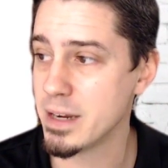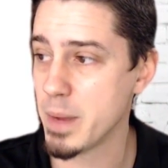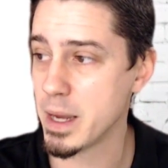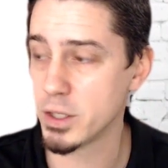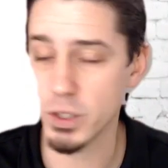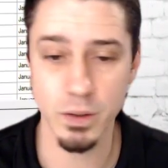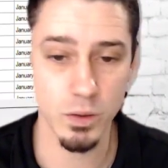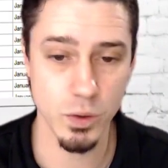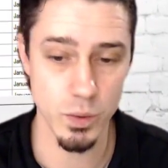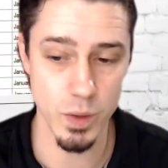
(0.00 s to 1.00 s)
date
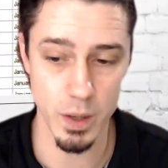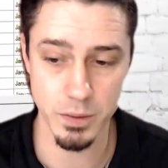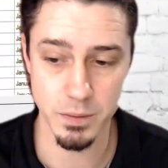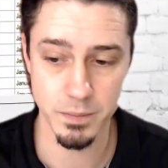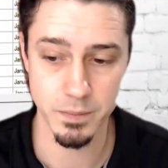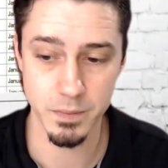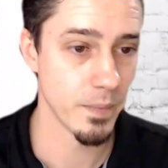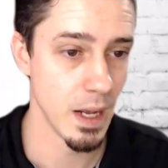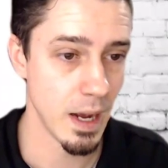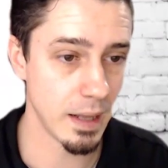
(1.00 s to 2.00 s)
dimension to those.
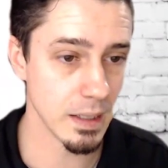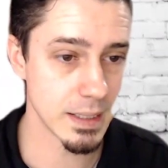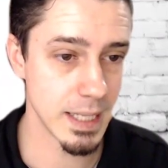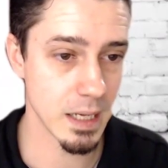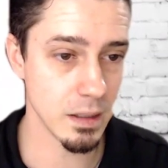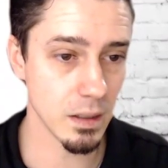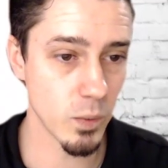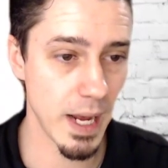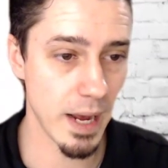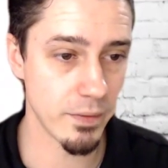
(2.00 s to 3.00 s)
And let's take a
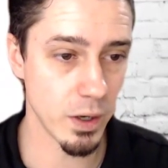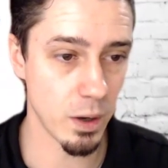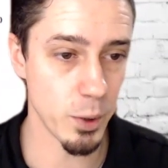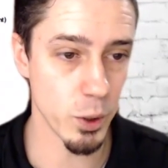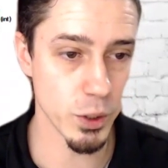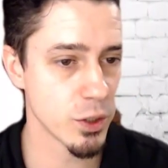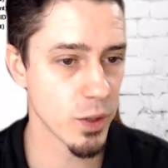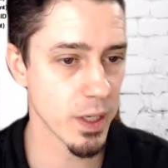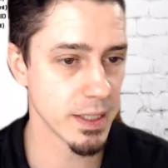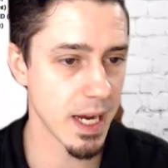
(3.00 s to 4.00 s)
look. We have here our purchase
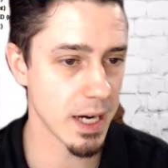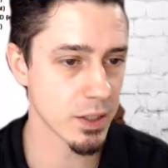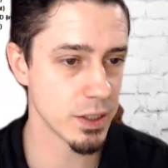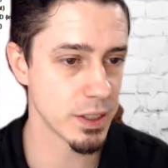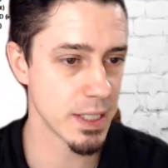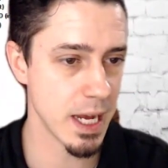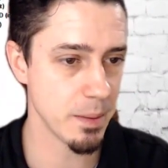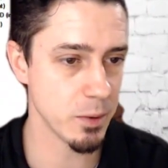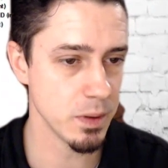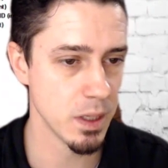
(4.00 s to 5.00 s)
transactions
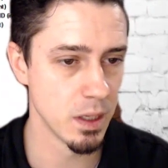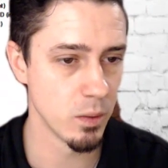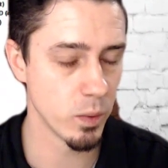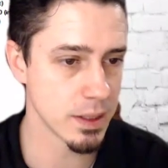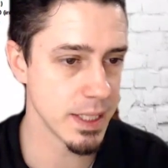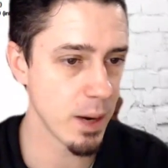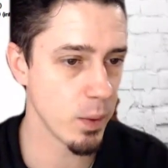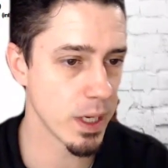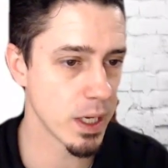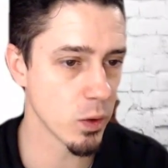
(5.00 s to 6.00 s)
table. Let's see
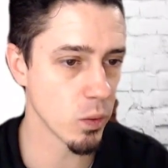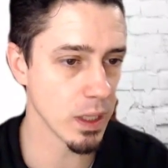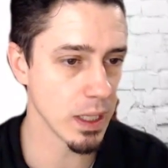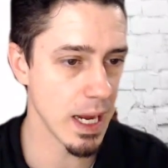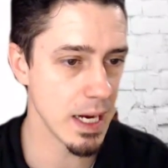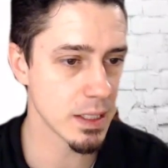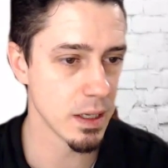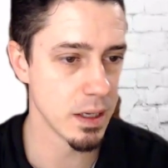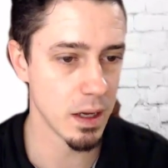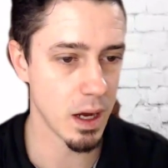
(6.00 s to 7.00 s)
how we can
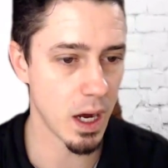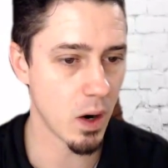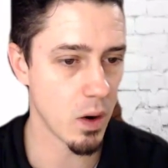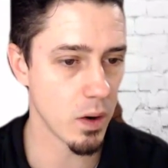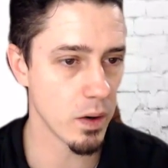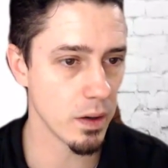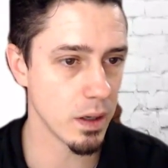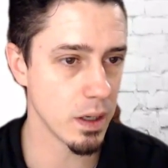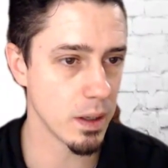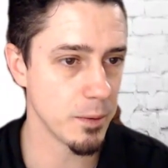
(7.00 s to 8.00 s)
relate our
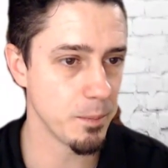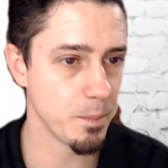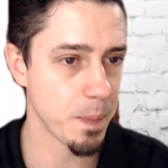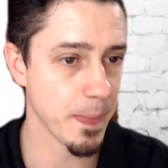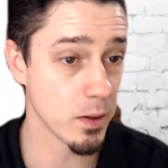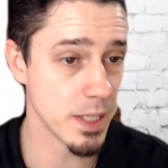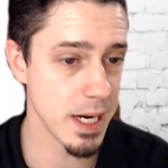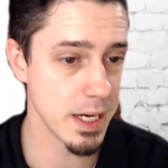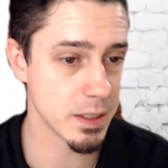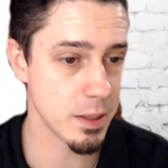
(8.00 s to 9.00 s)

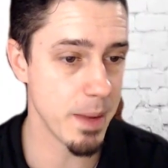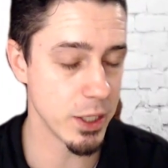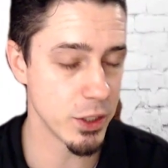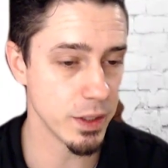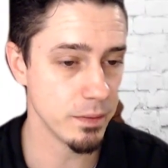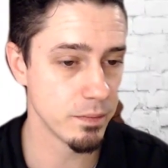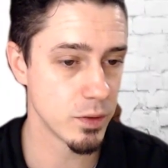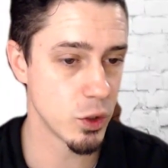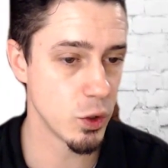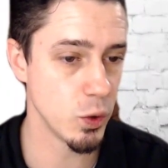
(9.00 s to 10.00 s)
date dimension
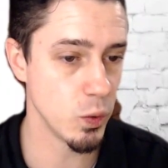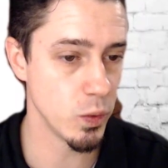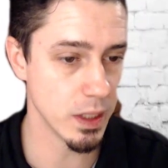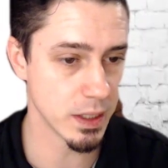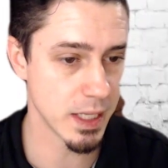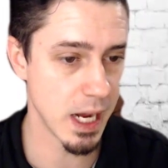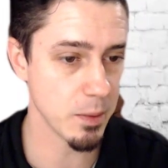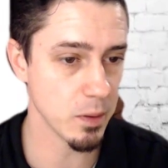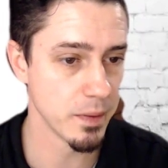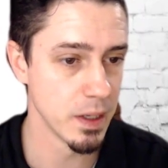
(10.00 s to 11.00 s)
to this
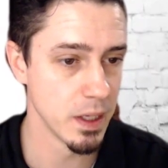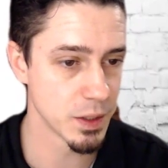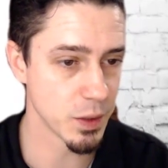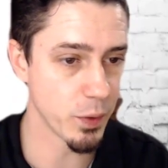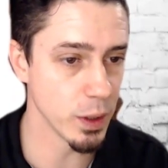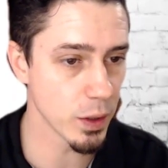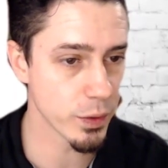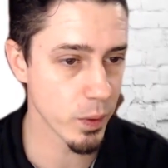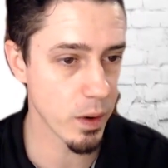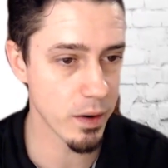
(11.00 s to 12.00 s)
table. So if we
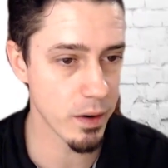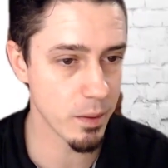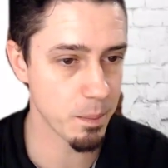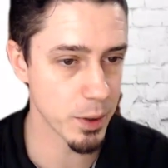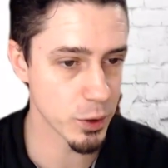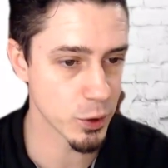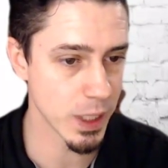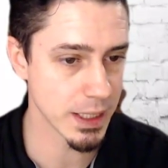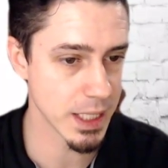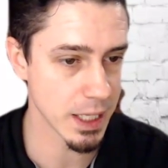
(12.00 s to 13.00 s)
look through our purchase
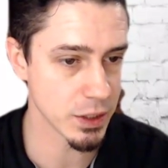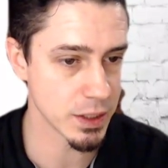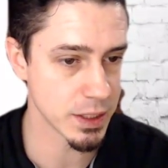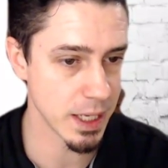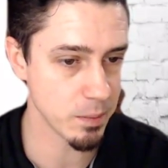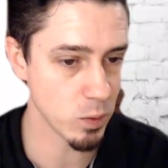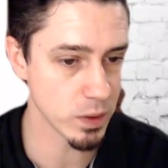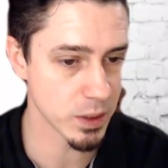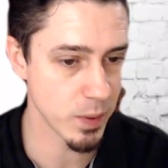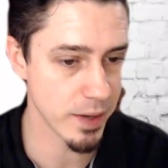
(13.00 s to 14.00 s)
transactions table,
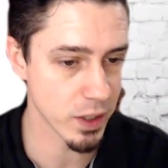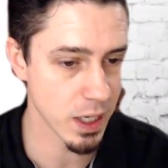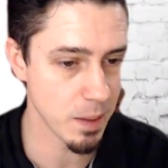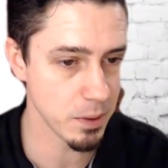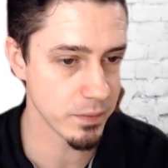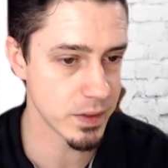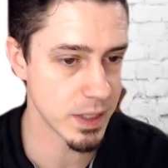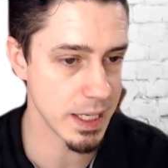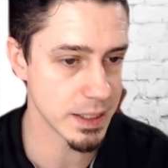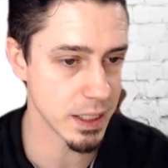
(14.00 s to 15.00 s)
we'll see we have a couple
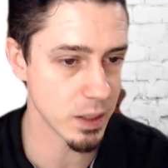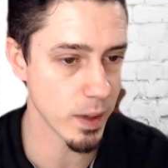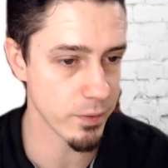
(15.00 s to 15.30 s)
of dates